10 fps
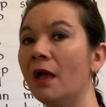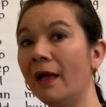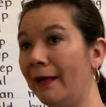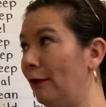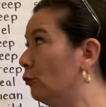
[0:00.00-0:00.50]

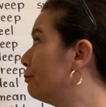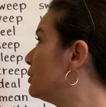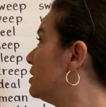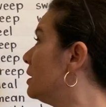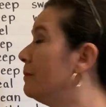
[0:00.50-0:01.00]

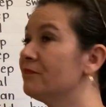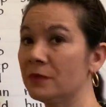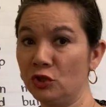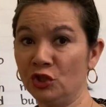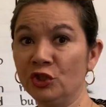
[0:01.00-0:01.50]
helped,
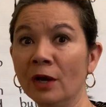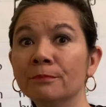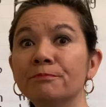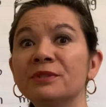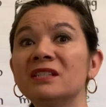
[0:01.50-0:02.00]

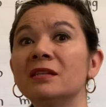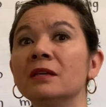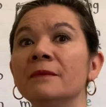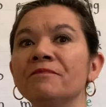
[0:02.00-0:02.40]
jumped.